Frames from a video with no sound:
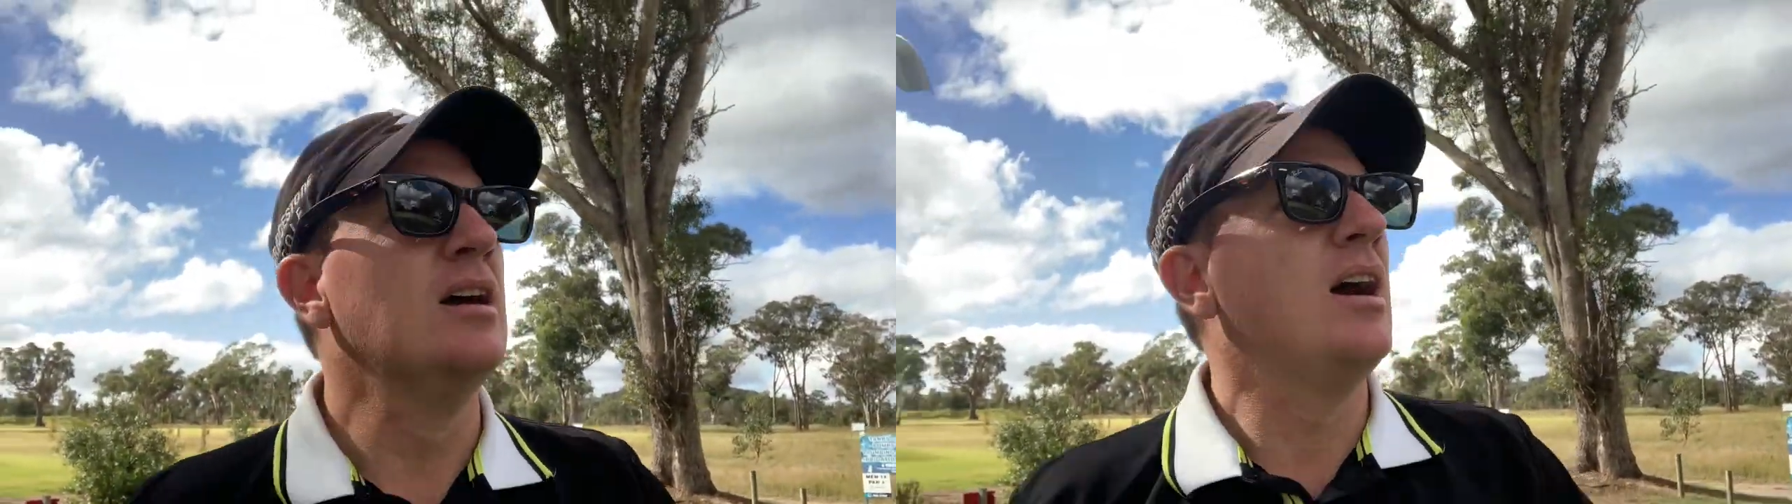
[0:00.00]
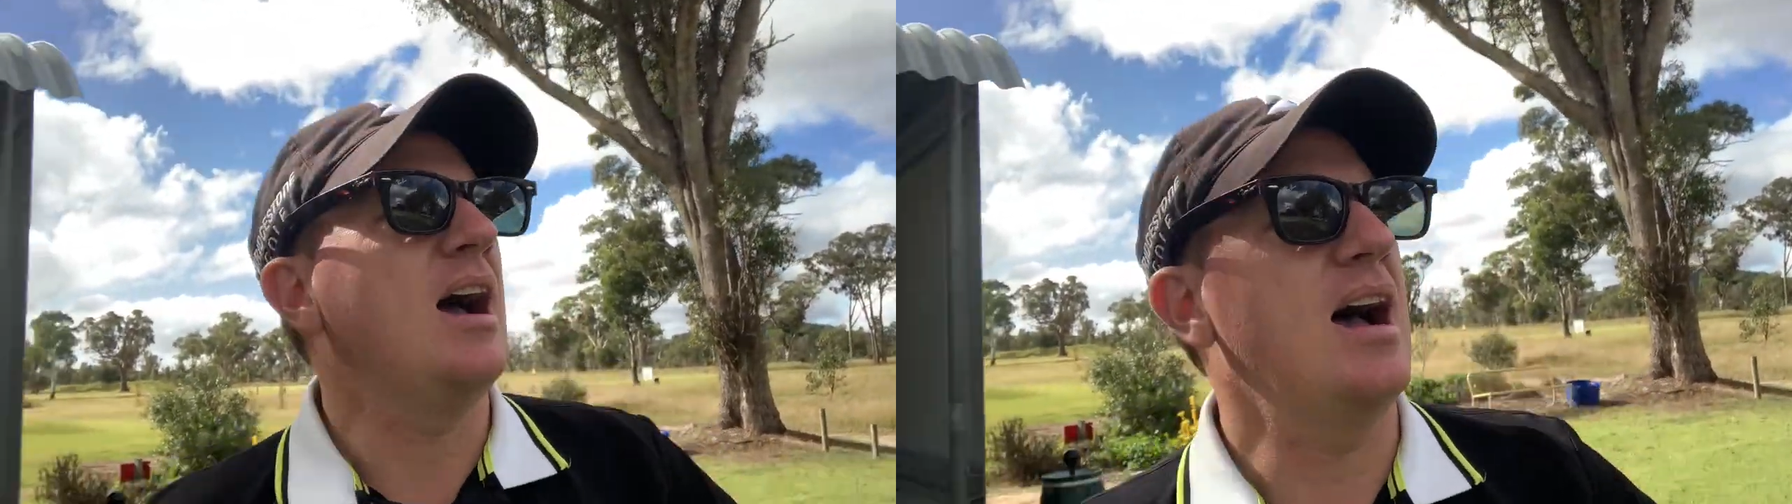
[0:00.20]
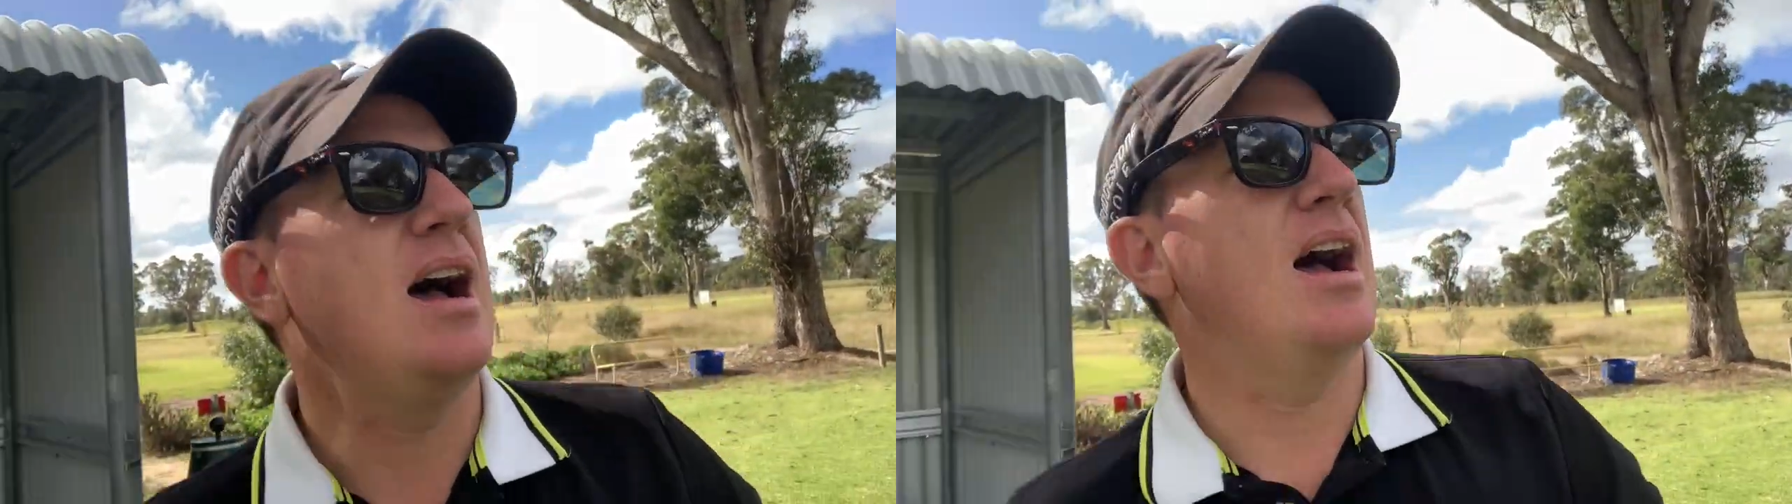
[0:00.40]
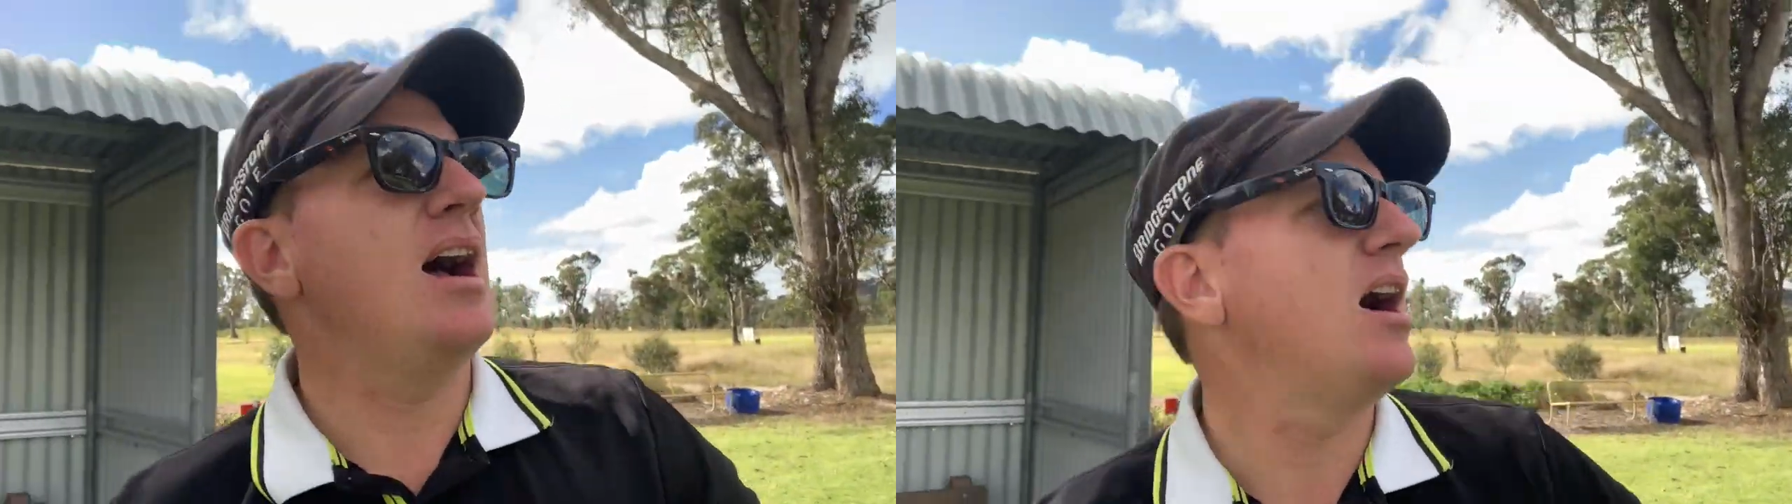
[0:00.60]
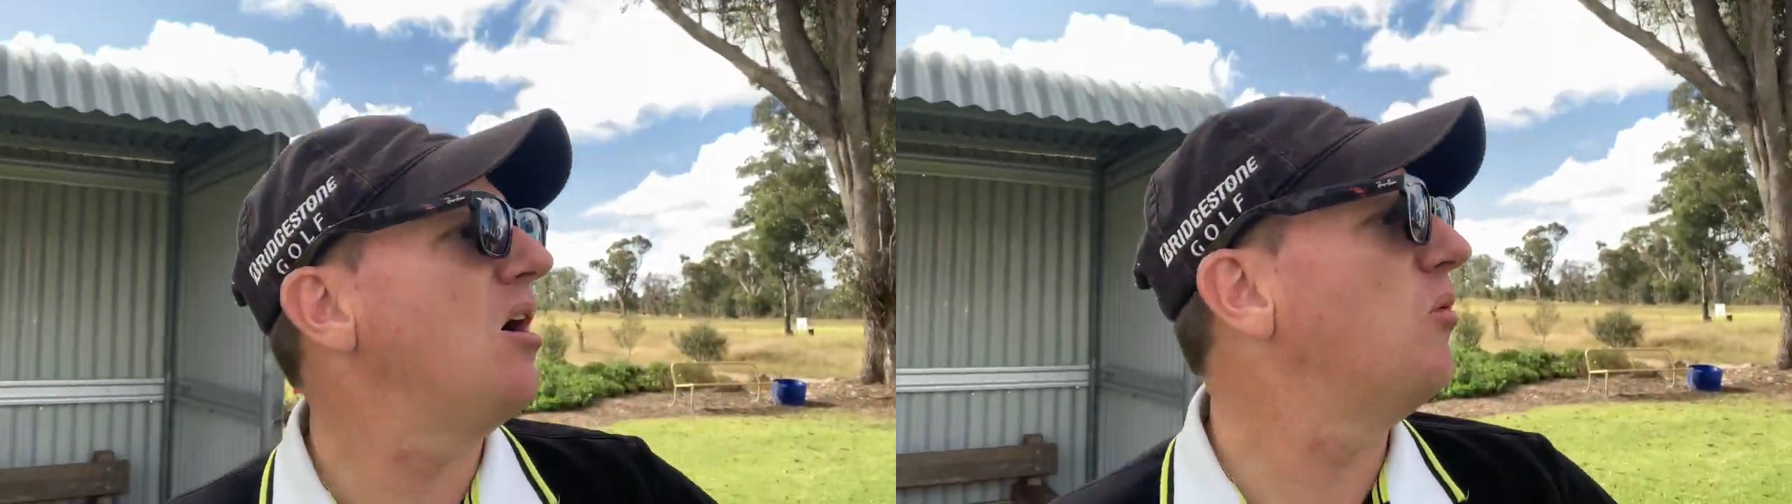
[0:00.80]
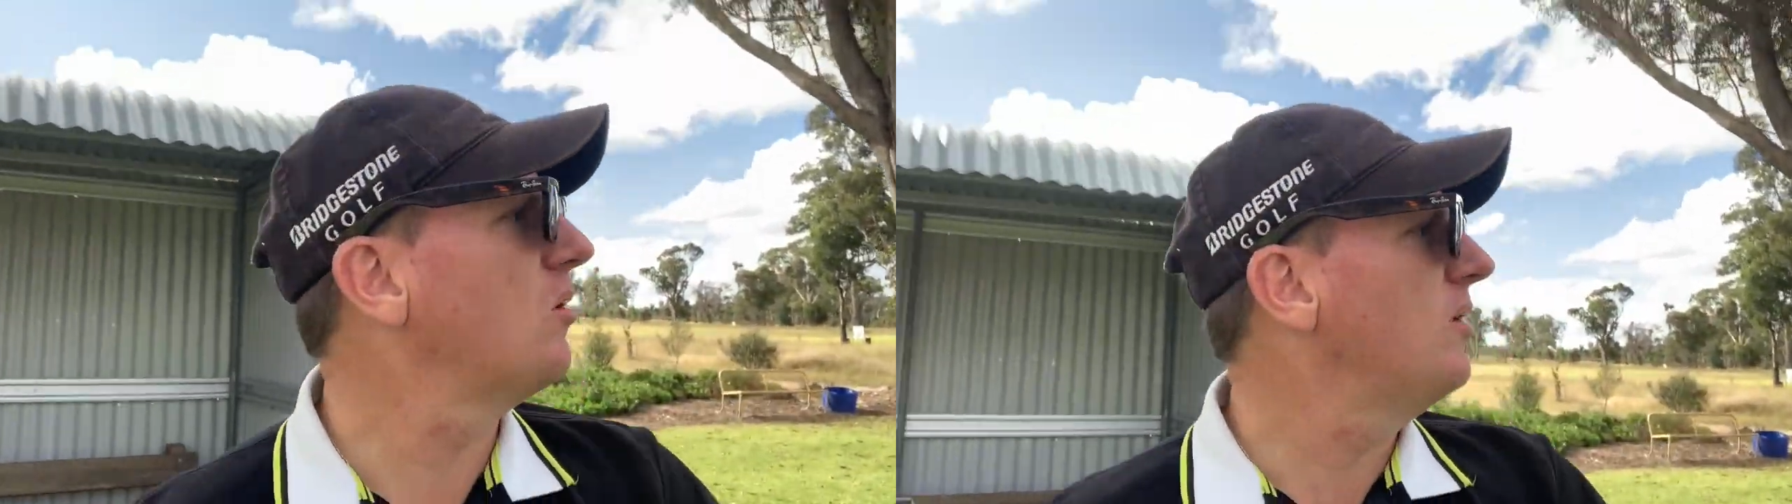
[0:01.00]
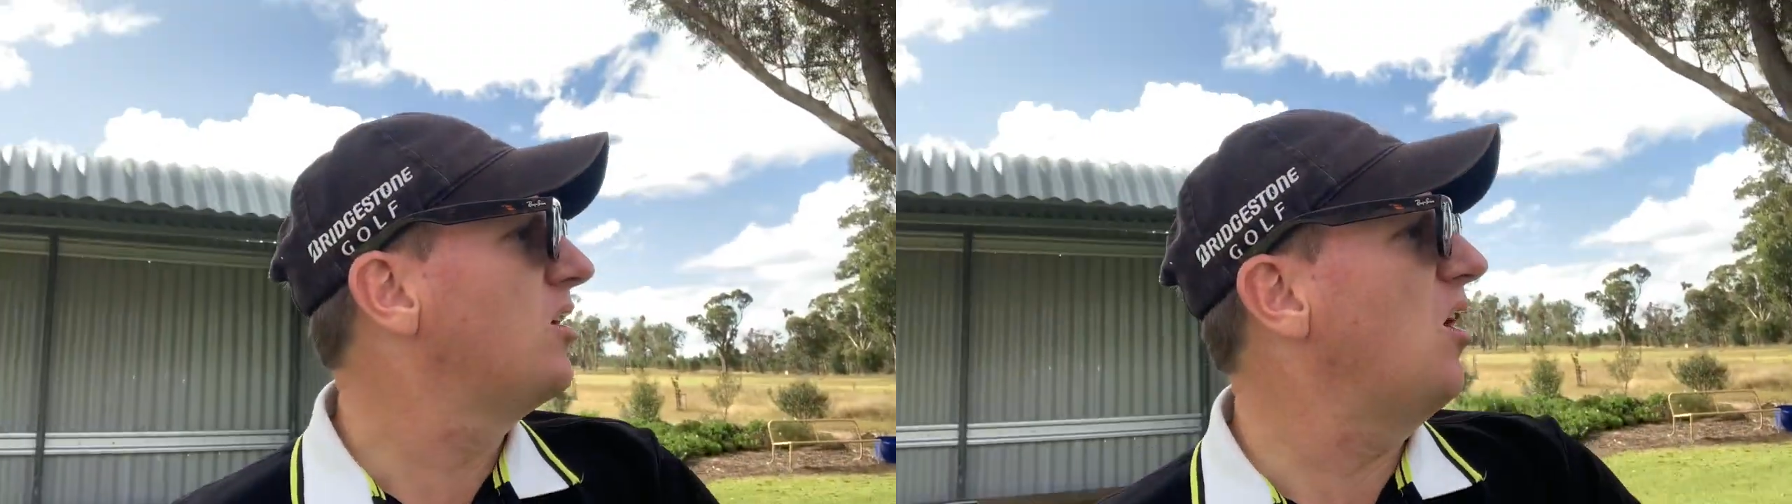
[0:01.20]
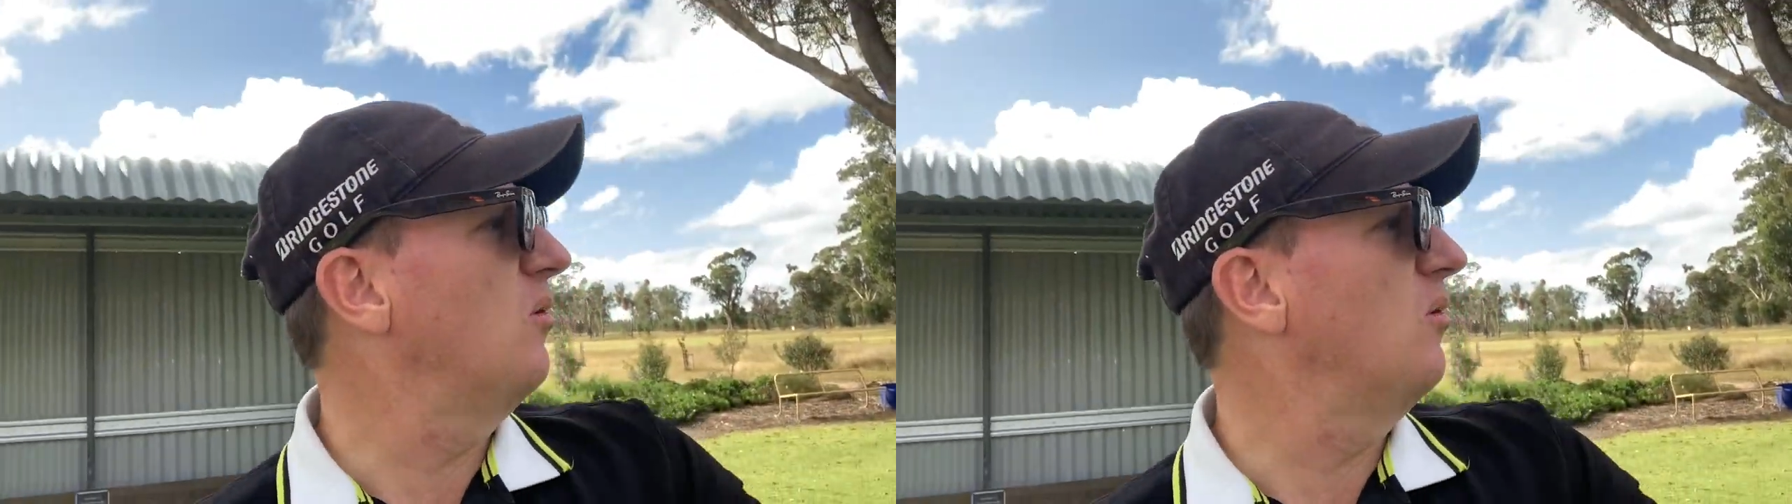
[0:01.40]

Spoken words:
What do we got?